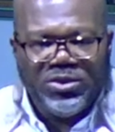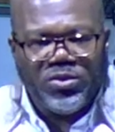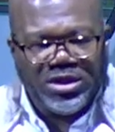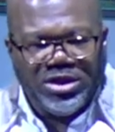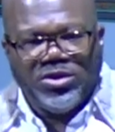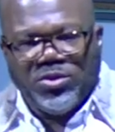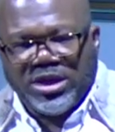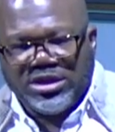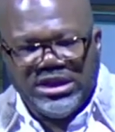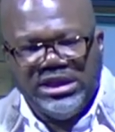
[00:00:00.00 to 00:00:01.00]
want to do it with our
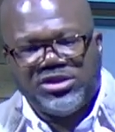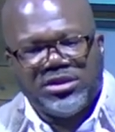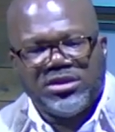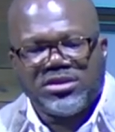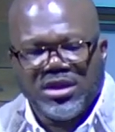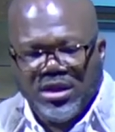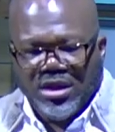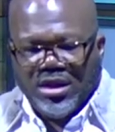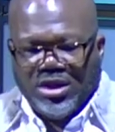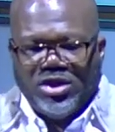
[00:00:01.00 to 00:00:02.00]
teachers.
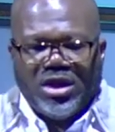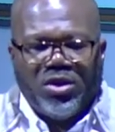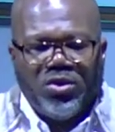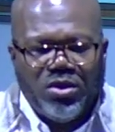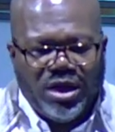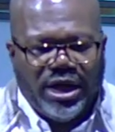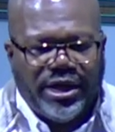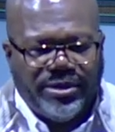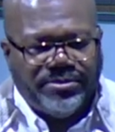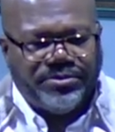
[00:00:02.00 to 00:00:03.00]
You know,
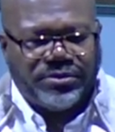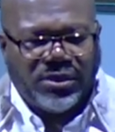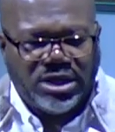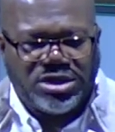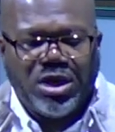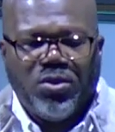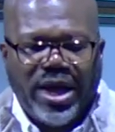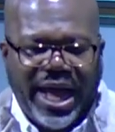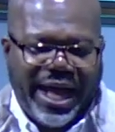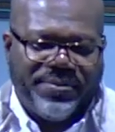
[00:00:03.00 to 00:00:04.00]
um, so what
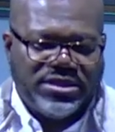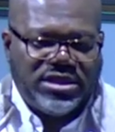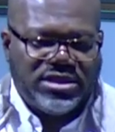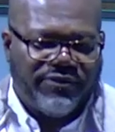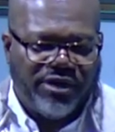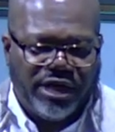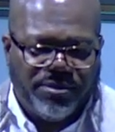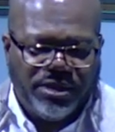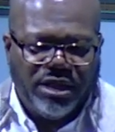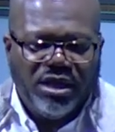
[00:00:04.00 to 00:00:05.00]
happens is
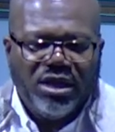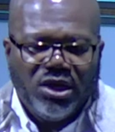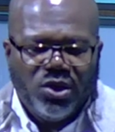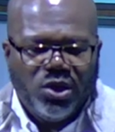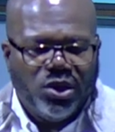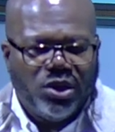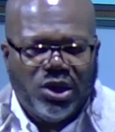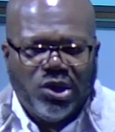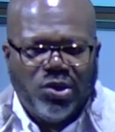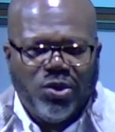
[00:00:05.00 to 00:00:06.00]
invariably
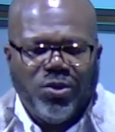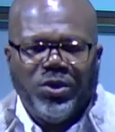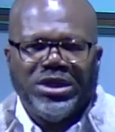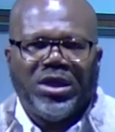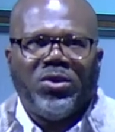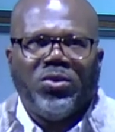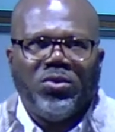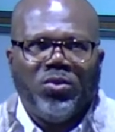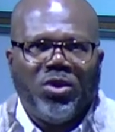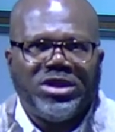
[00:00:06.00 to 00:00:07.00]
when we don't
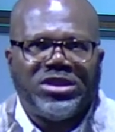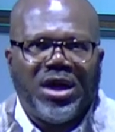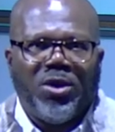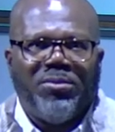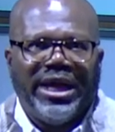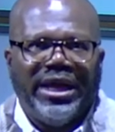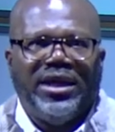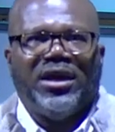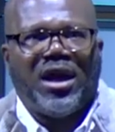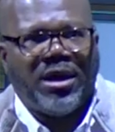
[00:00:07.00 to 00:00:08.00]
want to obey
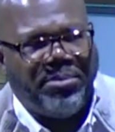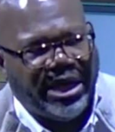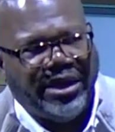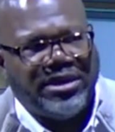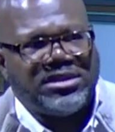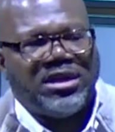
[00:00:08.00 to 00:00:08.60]
our parents and our